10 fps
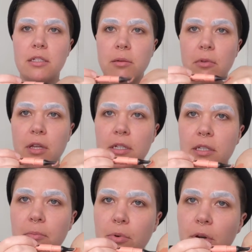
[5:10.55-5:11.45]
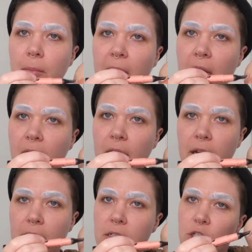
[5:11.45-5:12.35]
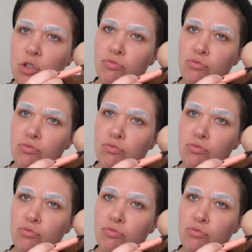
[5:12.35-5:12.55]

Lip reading: some of this and put it on my hand.